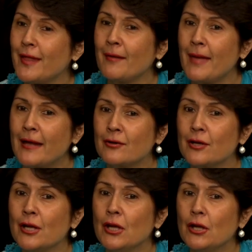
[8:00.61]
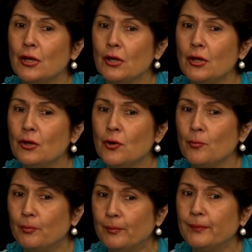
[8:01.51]
for that matter, you know,
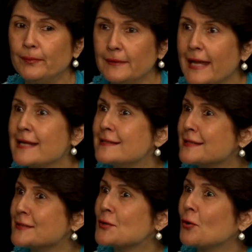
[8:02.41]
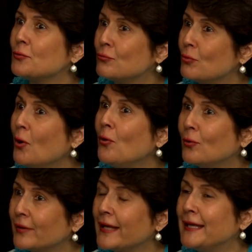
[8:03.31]
plays its own
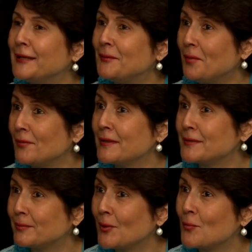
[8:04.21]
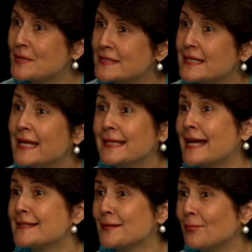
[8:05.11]
role in public diplomacy, and
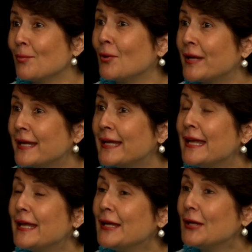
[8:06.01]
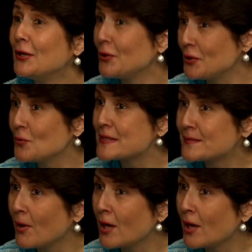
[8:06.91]
that's in promoting, you know, U.S.